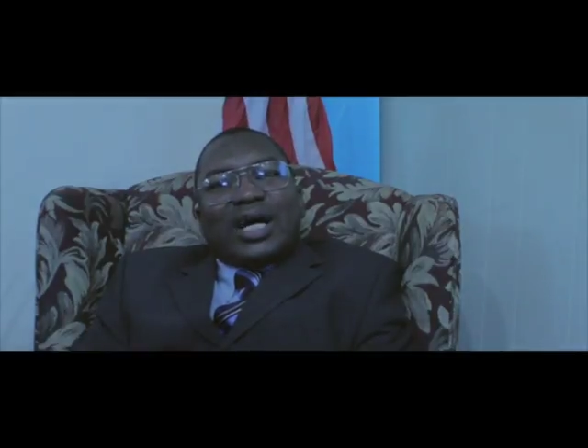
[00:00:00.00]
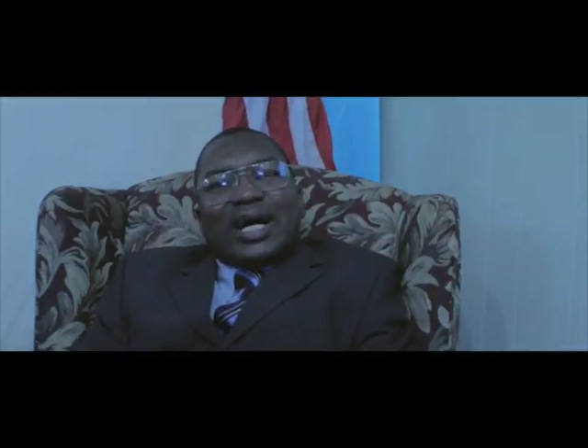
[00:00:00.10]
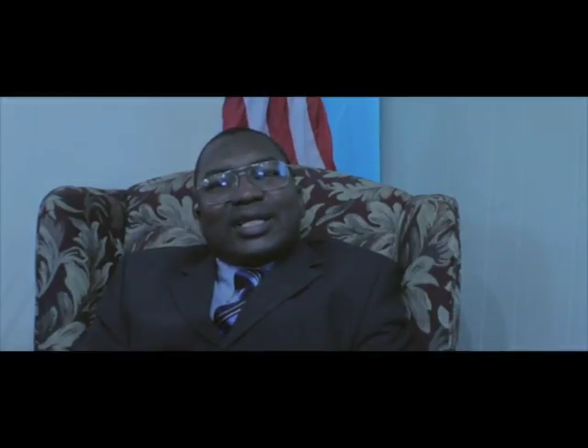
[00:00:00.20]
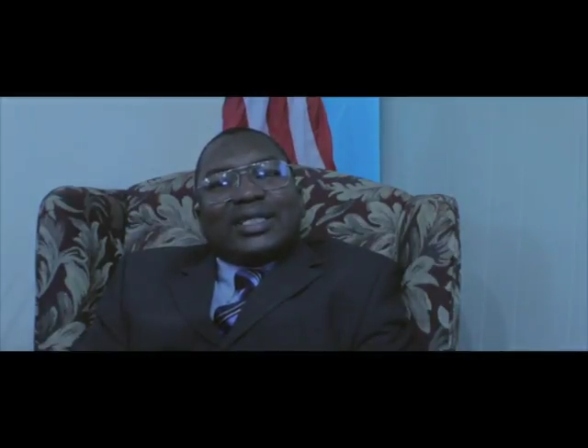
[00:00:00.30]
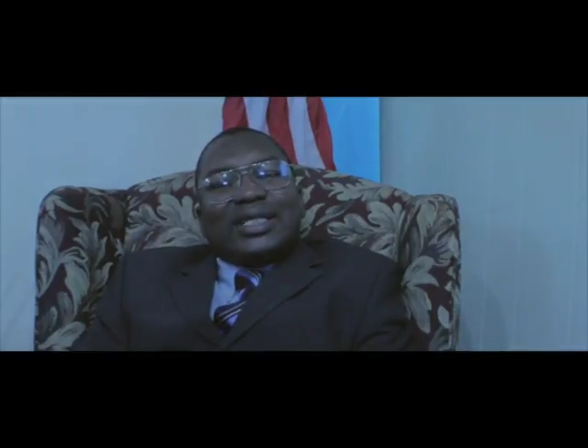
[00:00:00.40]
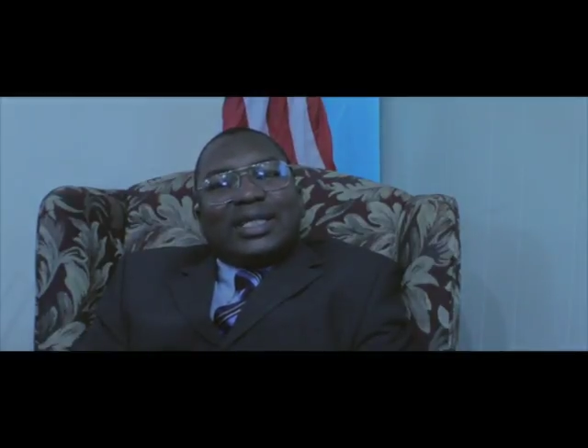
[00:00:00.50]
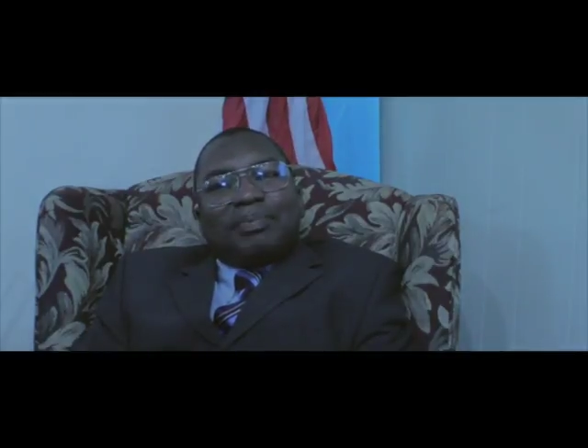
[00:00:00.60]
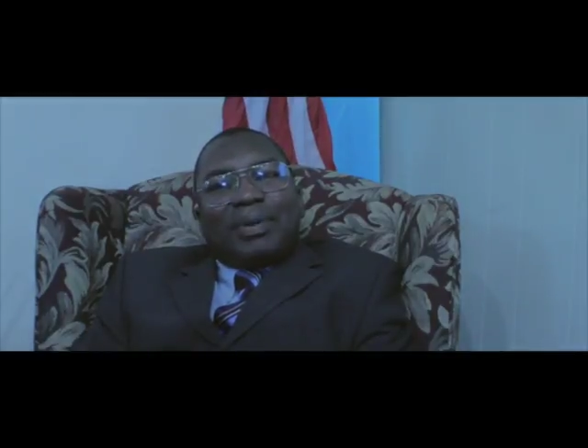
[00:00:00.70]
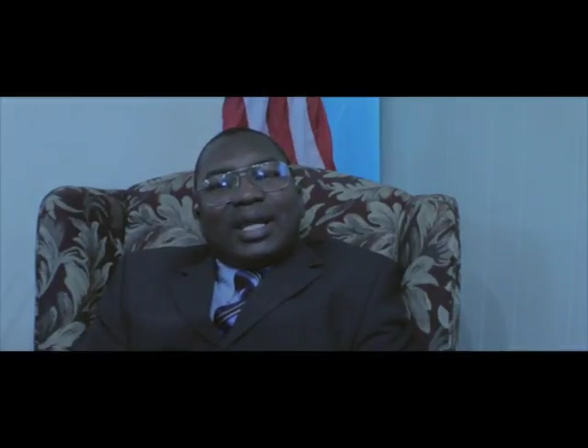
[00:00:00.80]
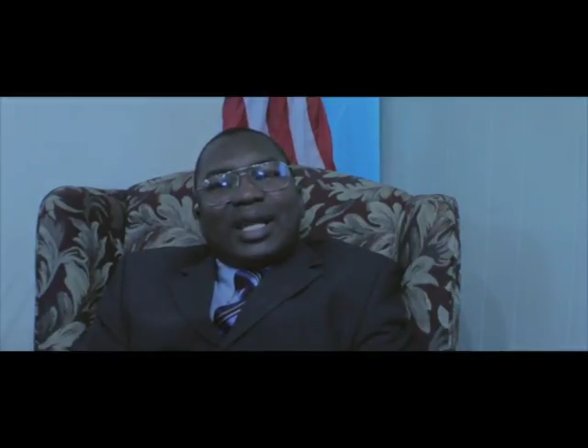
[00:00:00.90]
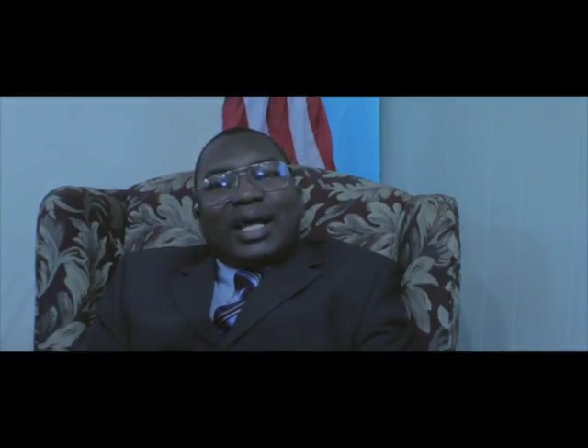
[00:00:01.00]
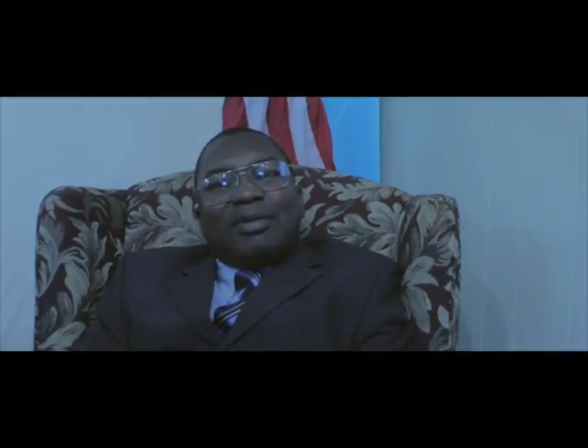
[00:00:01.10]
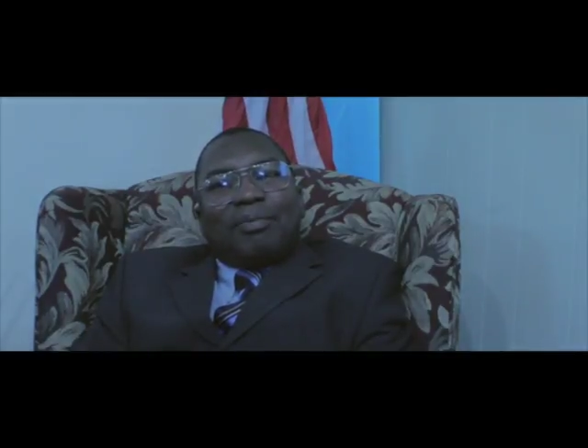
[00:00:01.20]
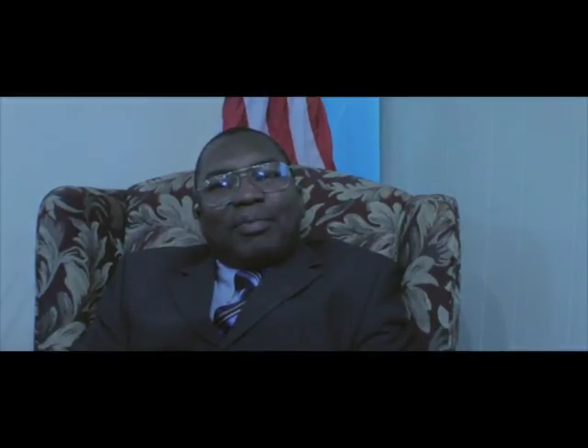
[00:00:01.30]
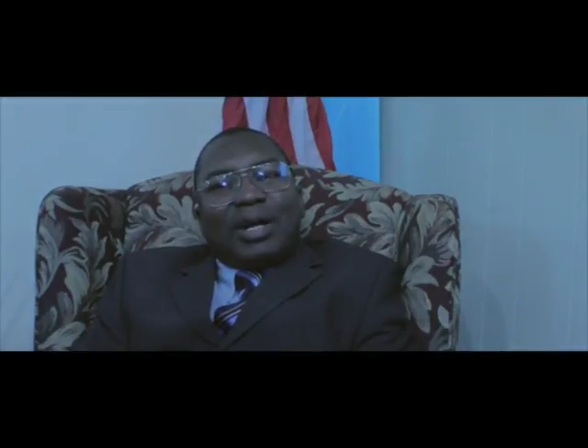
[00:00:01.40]
at Deeper
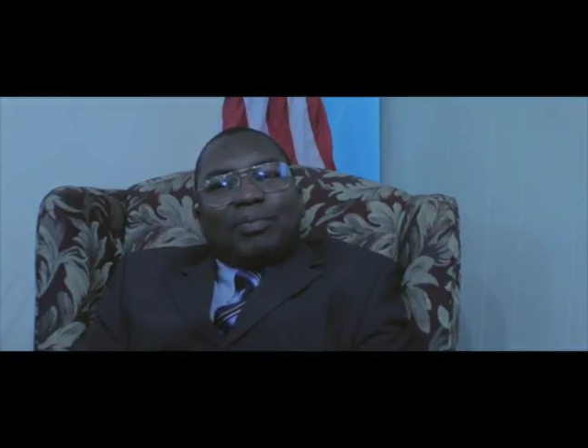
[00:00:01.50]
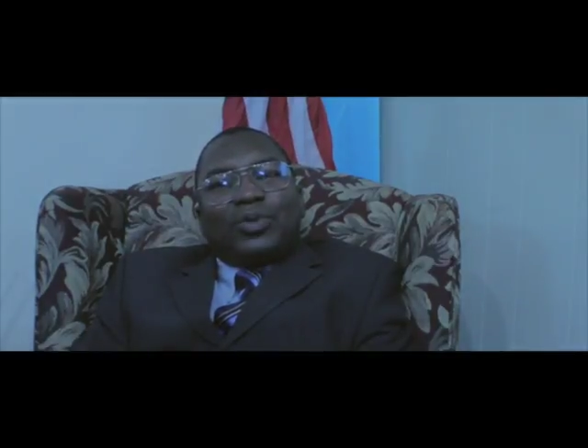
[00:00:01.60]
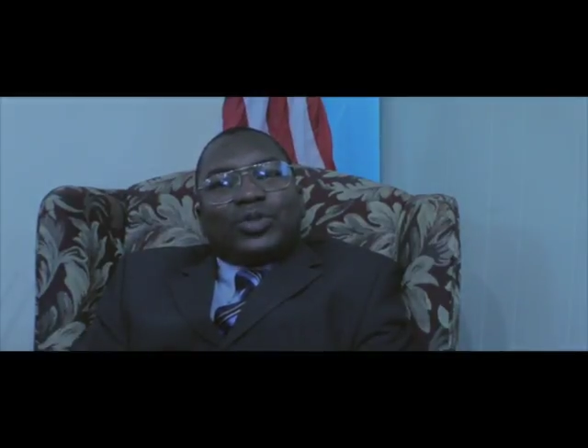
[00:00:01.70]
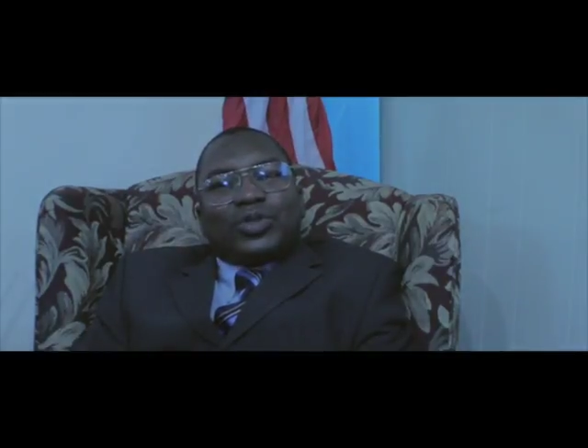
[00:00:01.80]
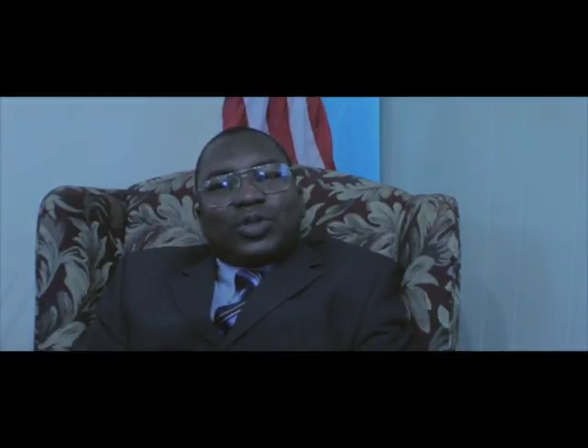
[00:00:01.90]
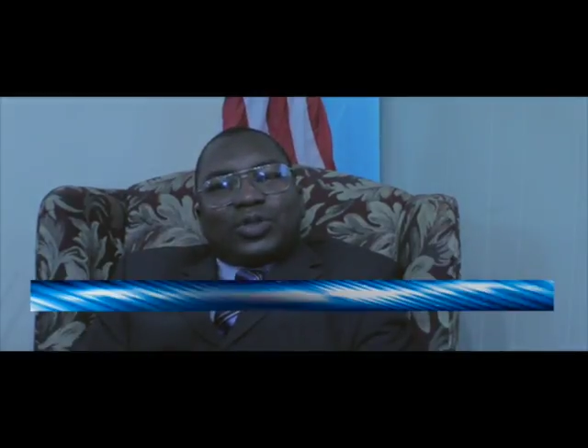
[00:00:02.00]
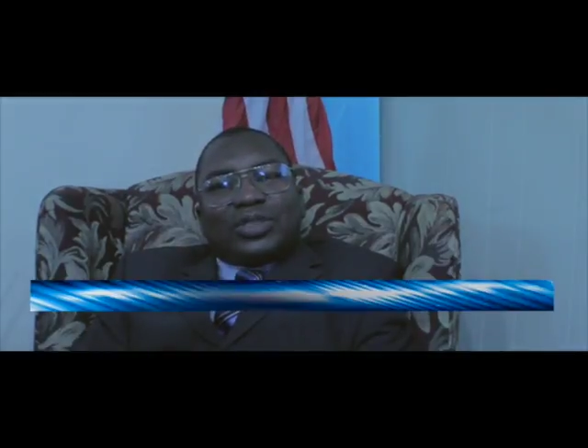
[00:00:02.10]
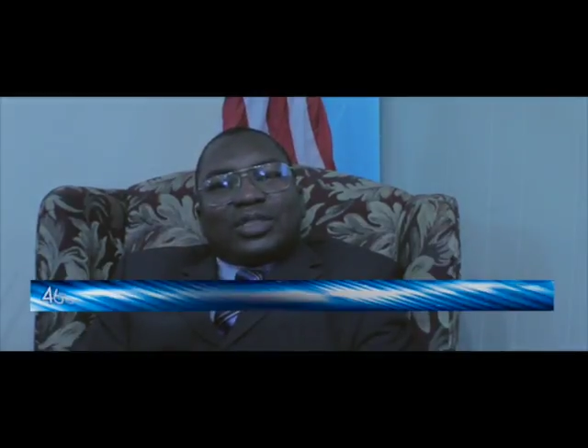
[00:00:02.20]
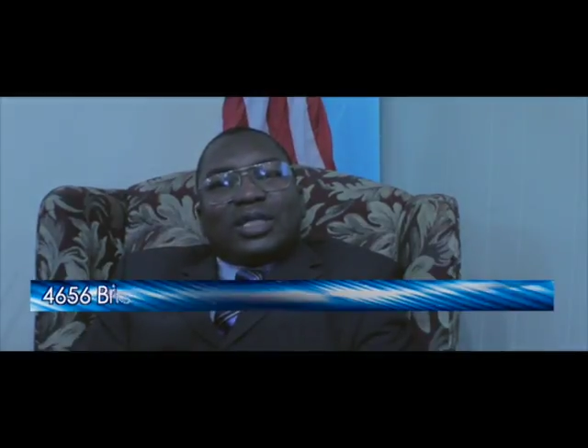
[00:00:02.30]
Life Bible Church,